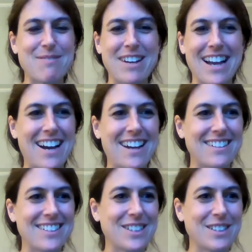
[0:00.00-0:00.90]
It's my
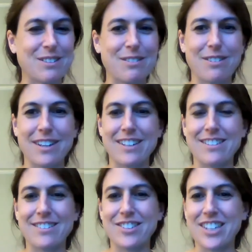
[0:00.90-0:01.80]
honor to
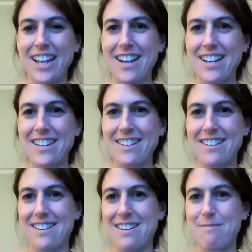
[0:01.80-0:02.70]
introduce Gian,
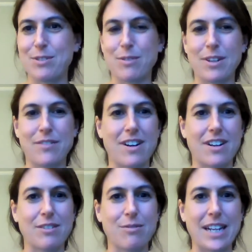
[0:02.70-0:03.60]
um, who's one of
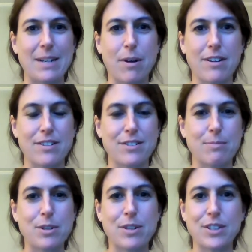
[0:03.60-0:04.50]
our great partners
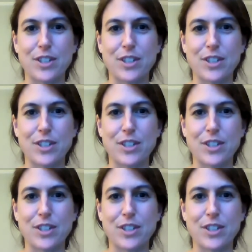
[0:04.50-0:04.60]
from the U.S.